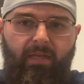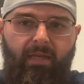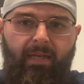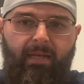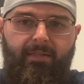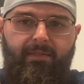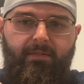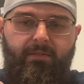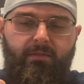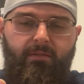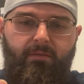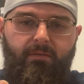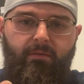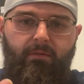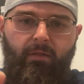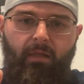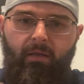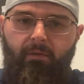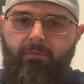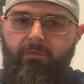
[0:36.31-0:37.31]
and it's
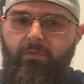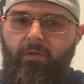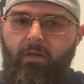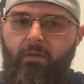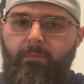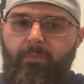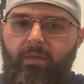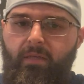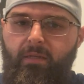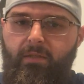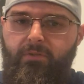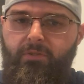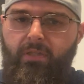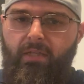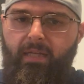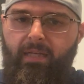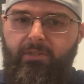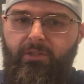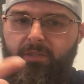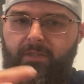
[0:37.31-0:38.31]
not fun because you got
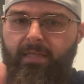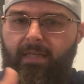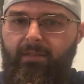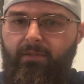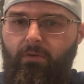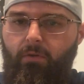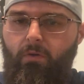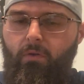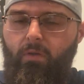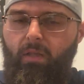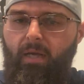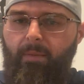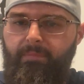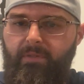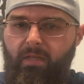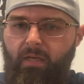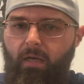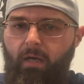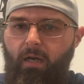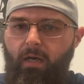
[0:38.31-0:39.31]
to actually take the whole
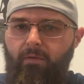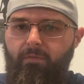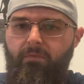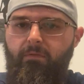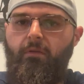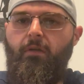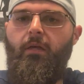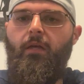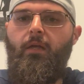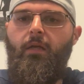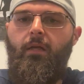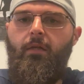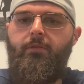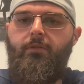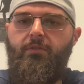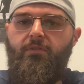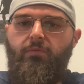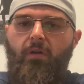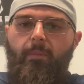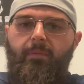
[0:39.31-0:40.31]
optic off
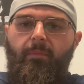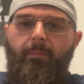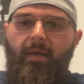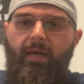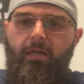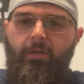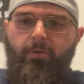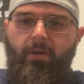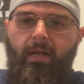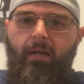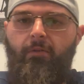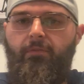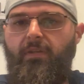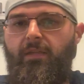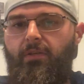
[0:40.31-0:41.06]
to swap the battery out.